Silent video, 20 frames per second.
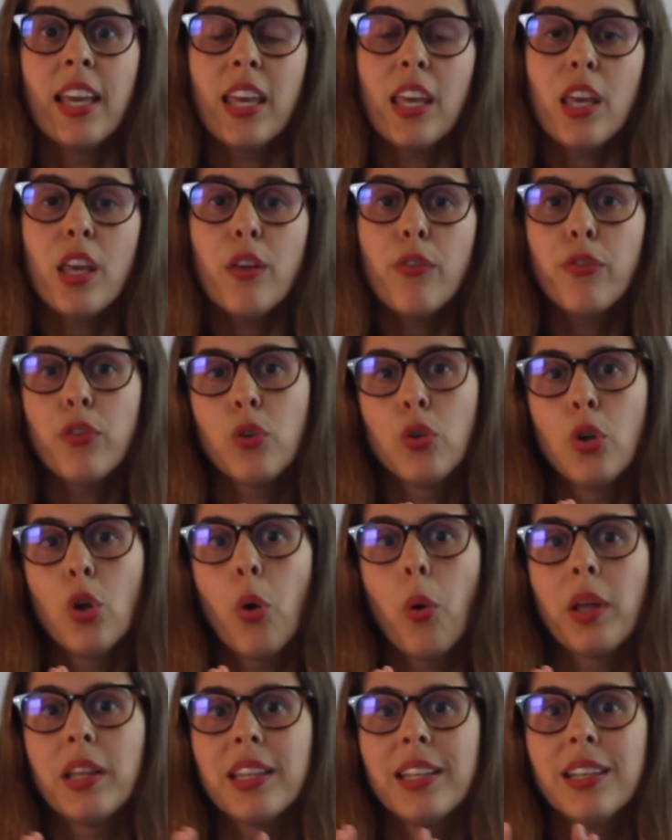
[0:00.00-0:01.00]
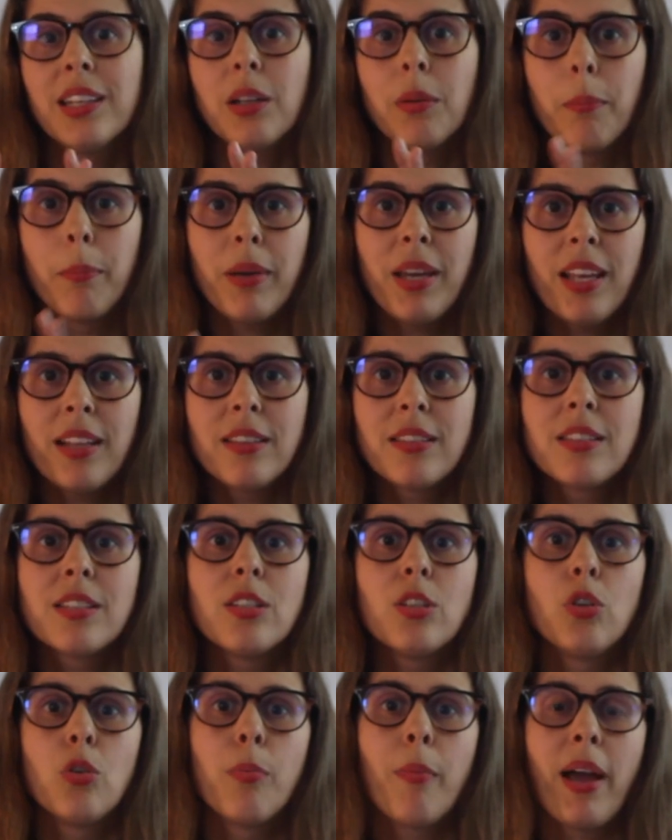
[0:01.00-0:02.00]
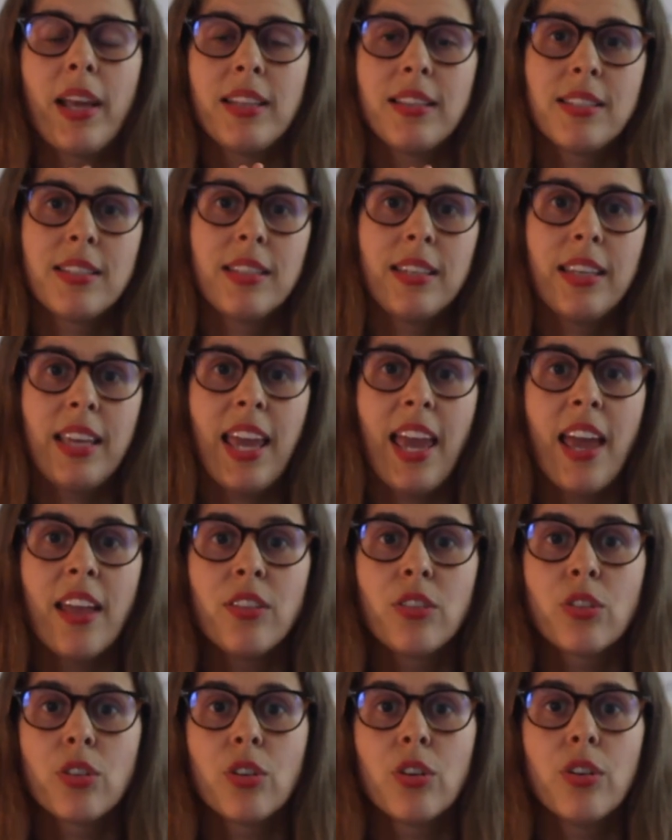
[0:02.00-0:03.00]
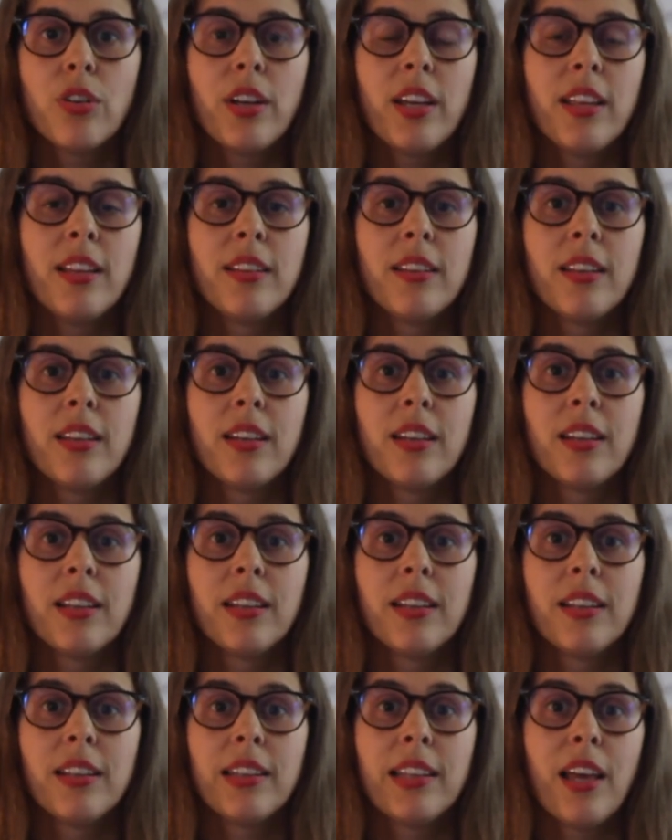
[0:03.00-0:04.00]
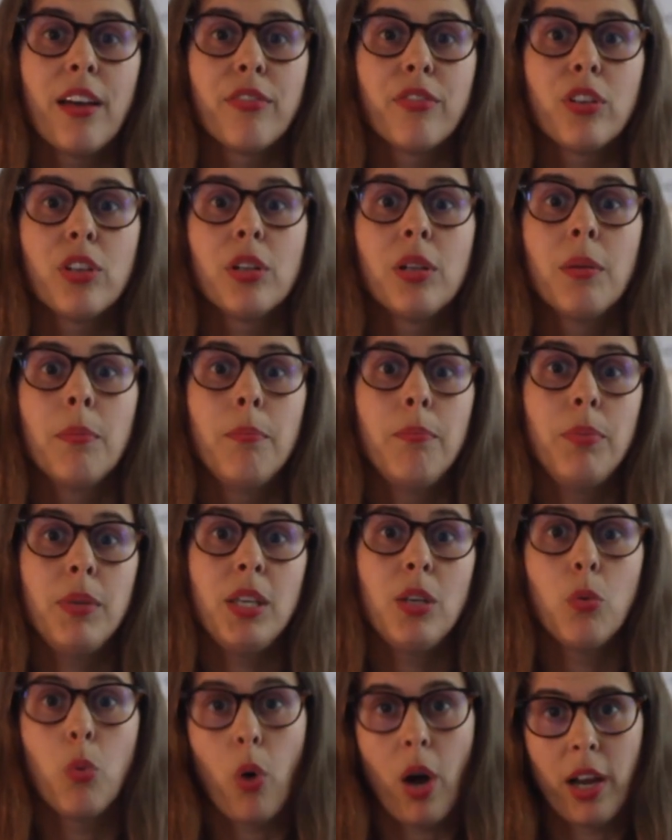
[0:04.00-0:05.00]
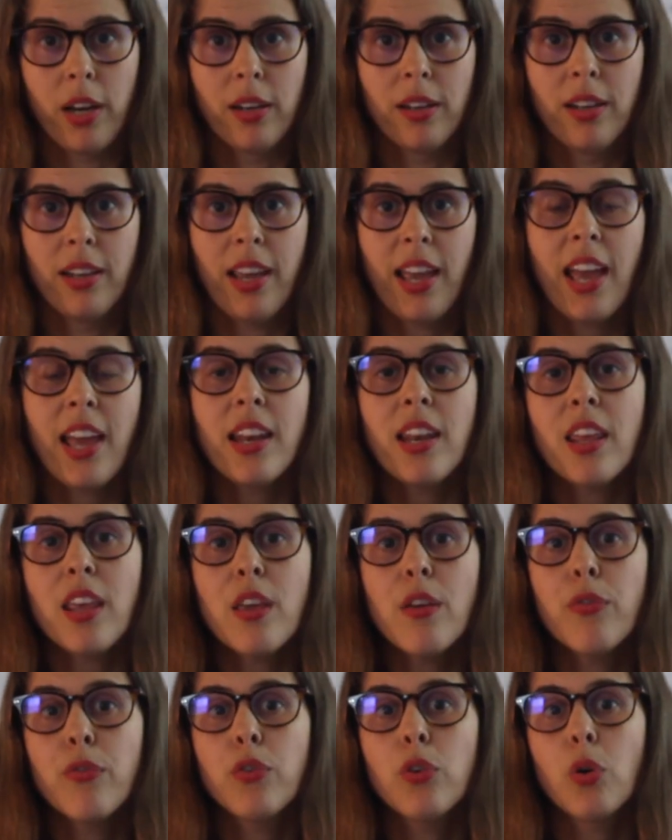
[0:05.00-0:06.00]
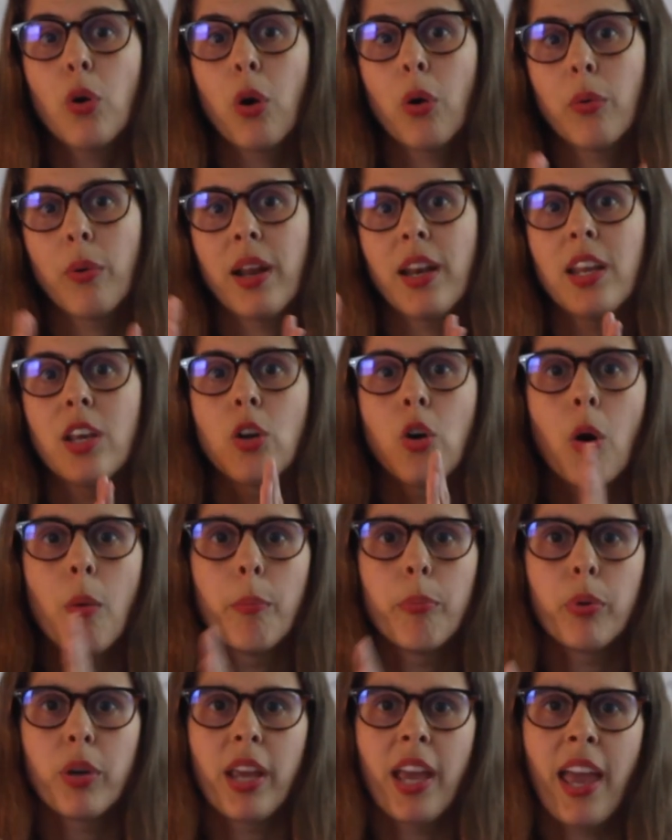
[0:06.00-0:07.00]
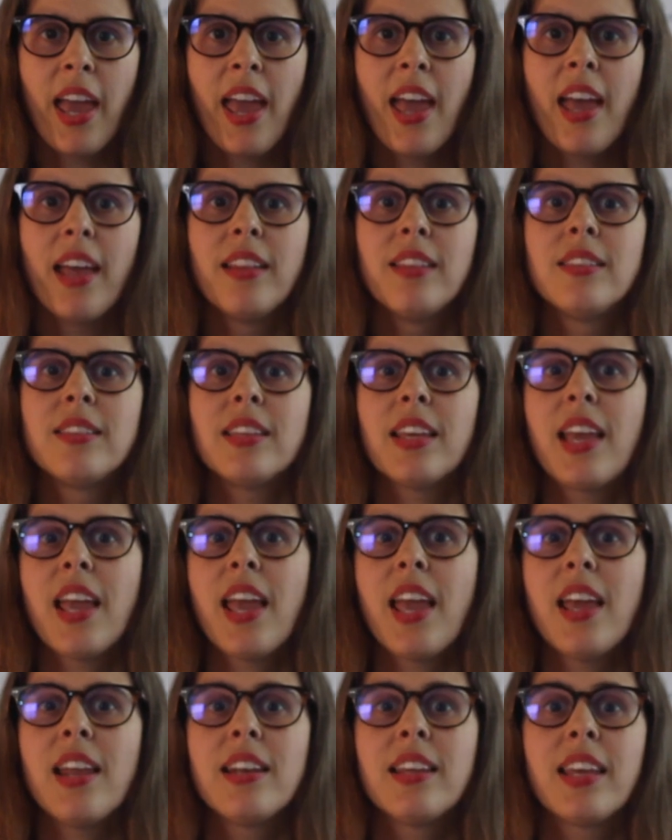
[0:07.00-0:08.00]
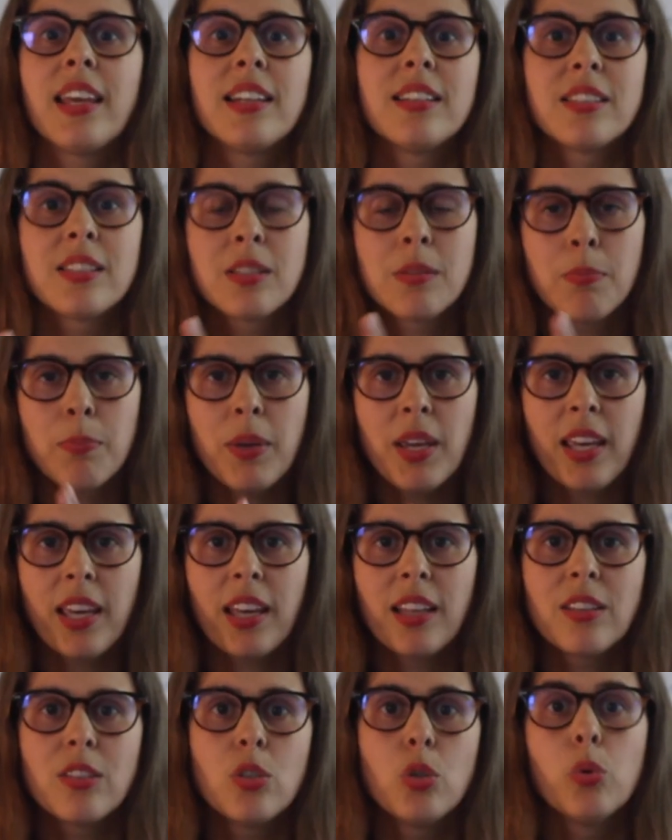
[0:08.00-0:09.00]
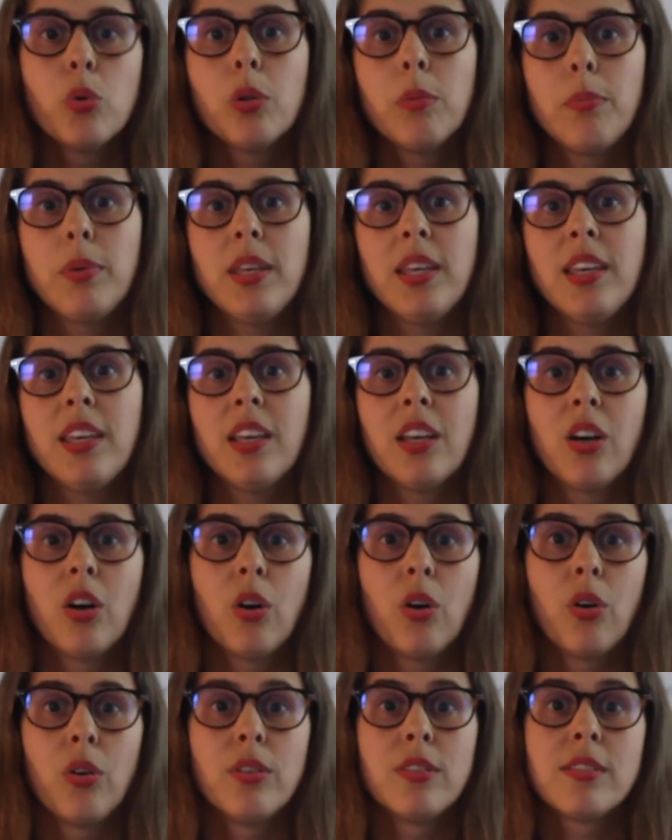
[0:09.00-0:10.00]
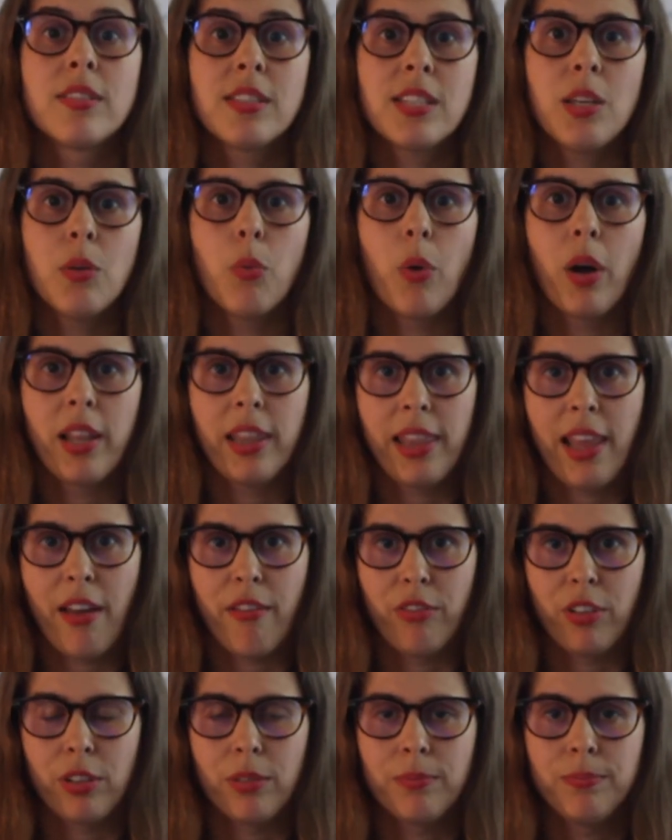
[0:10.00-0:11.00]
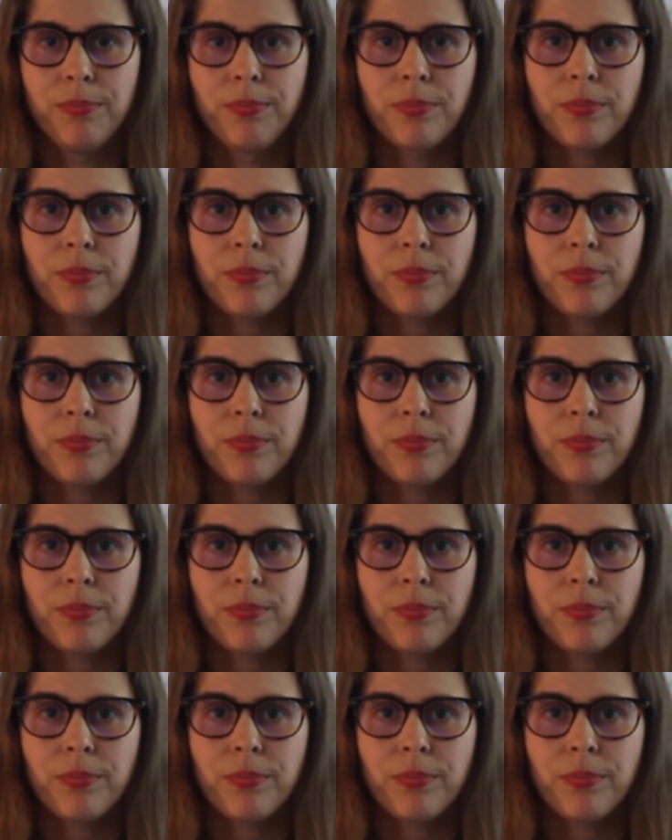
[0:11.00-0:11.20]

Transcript: If you know a little bit, you might enter in the level B1. And if you already comprehend and can speak it, you will be on C1 level.